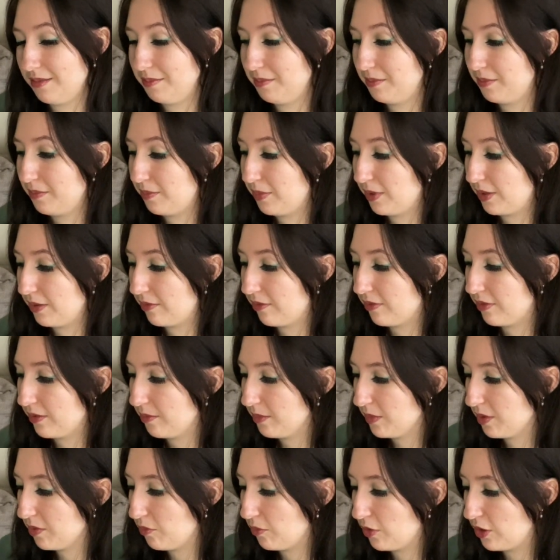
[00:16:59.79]
But from
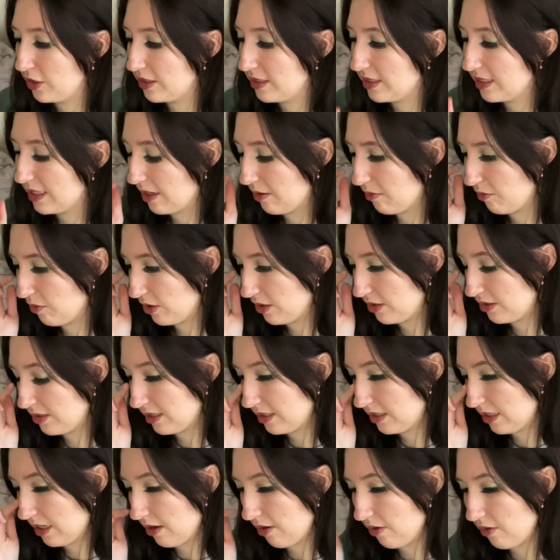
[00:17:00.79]
the ones that weren't
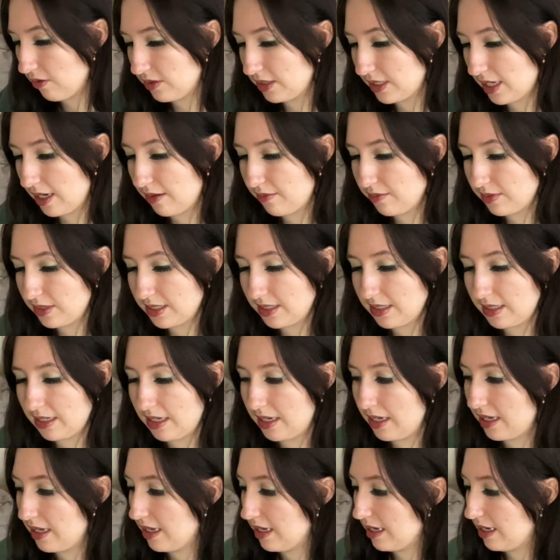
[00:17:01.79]
singles, I would
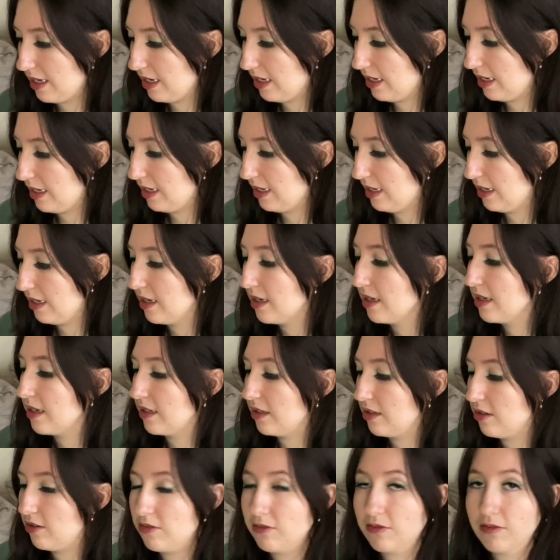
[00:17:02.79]
say
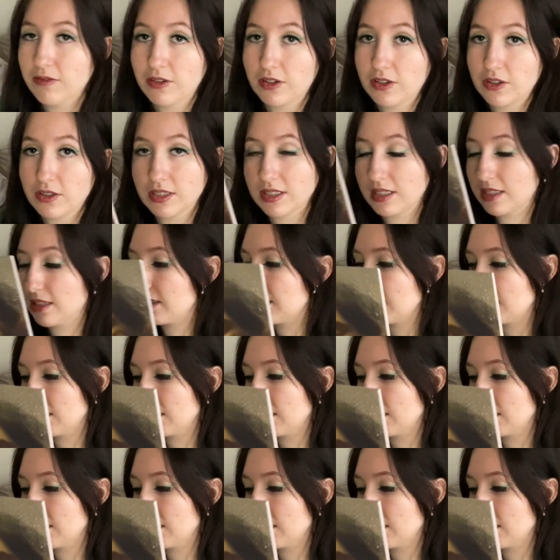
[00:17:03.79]
You First is